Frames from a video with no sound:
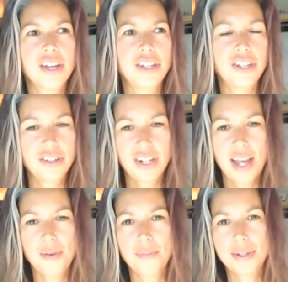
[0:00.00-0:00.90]
you
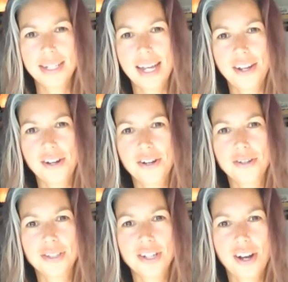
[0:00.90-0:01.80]
name it,
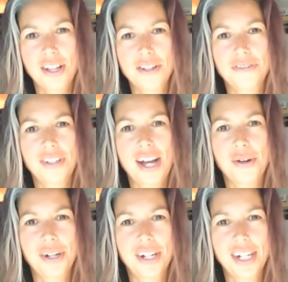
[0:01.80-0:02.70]
potatoes,
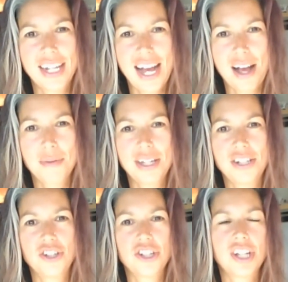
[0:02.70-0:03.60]
cauliflower,
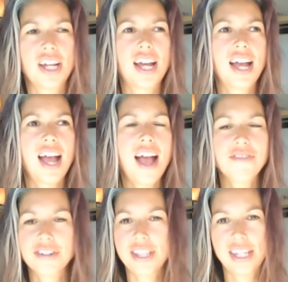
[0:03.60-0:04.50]
cabbage,
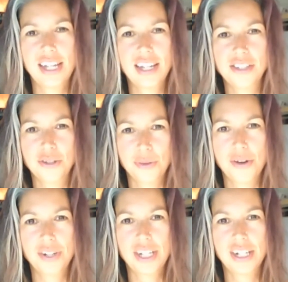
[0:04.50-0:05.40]
everything is
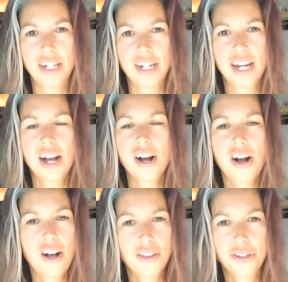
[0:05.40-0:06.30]
grown here,
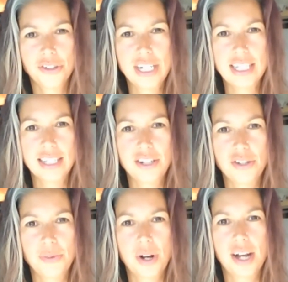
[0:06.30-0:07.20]
all the greens that
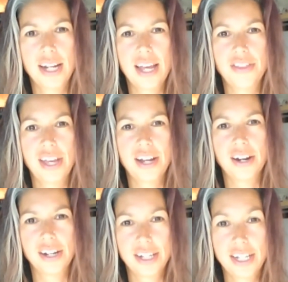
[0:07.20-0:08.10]
you want, and they
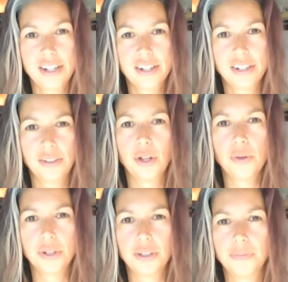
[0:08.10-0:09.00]
are here
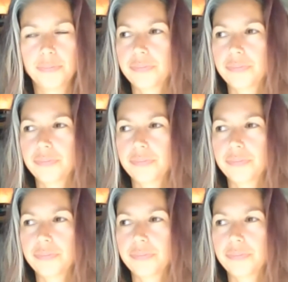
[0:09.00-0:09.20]
local.